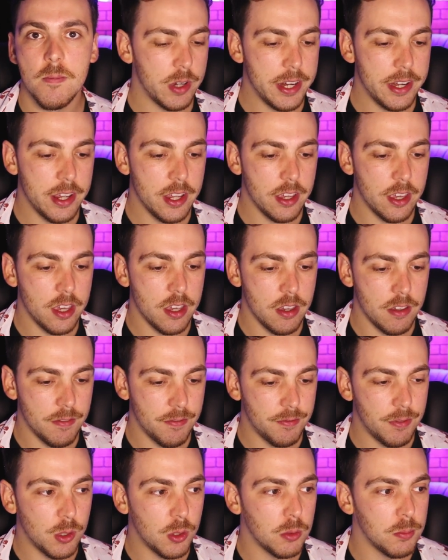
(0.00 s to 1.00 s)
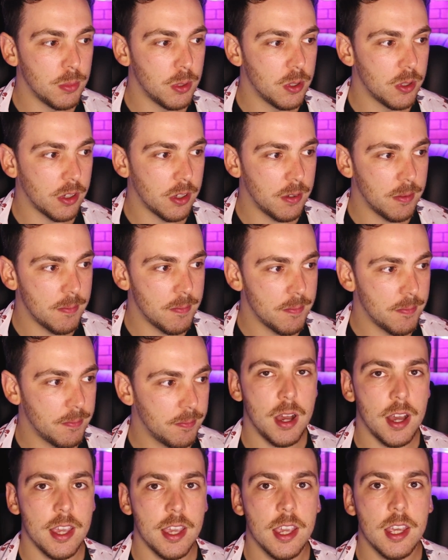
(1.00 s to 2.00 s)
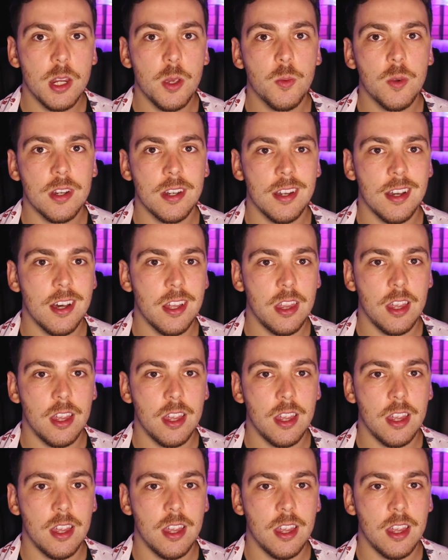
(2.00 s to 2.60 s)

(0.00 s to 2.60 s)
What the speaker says: Reading a full book by anyone